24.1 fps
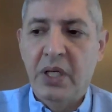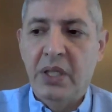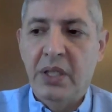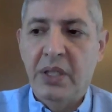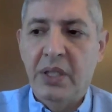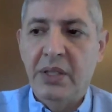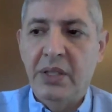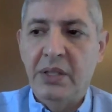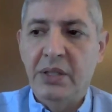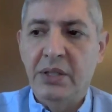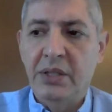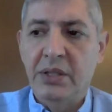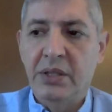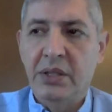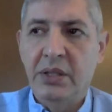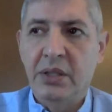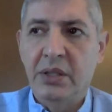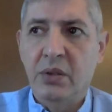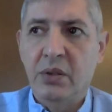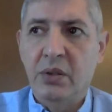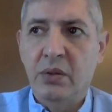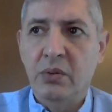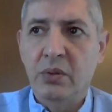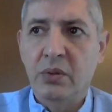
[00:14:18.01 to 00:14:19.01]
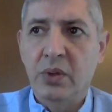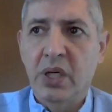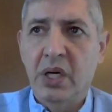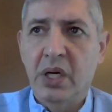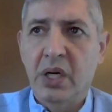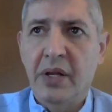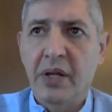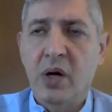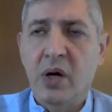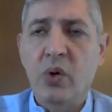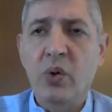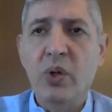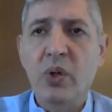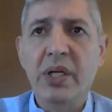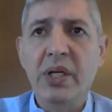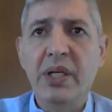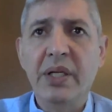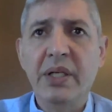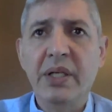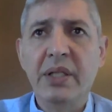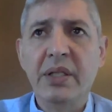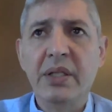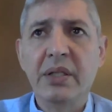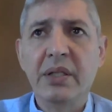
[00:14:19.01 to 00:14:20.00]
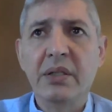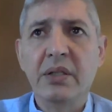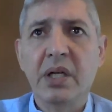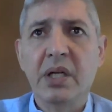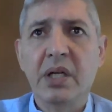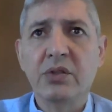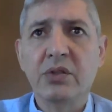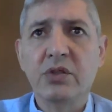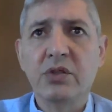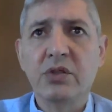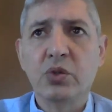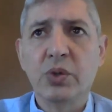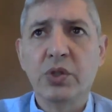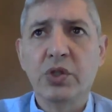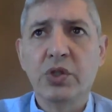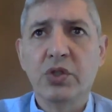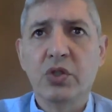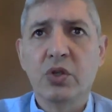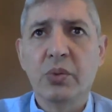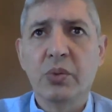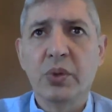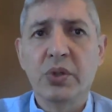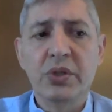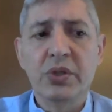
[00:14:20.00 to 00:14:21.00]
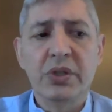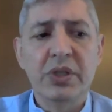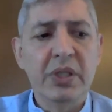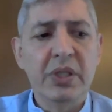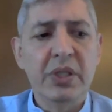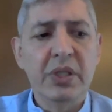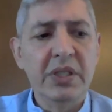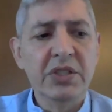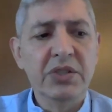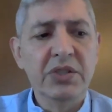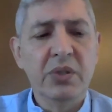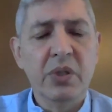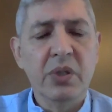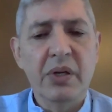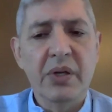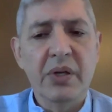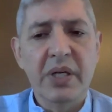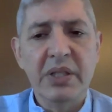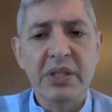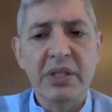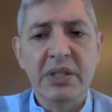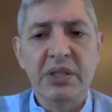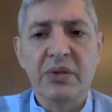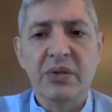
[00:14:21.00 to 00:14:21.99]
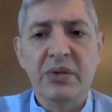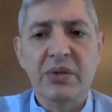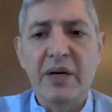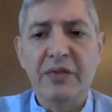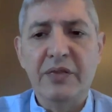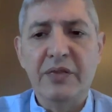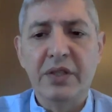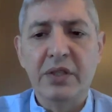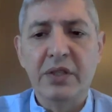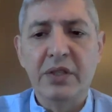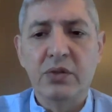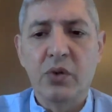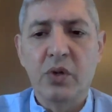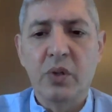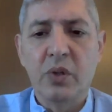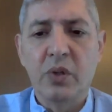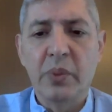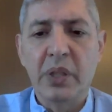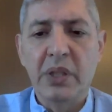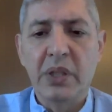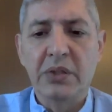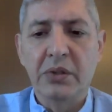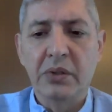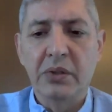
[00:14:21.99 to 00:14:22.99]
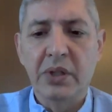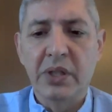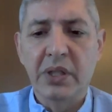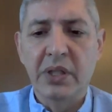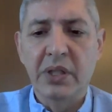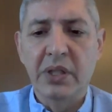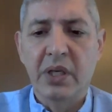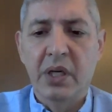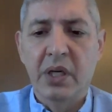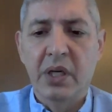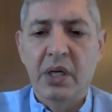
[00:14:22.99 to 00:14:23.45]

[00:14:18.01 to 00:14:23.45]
is, we are the only non-Jewish community in Israel that is drafted to the military.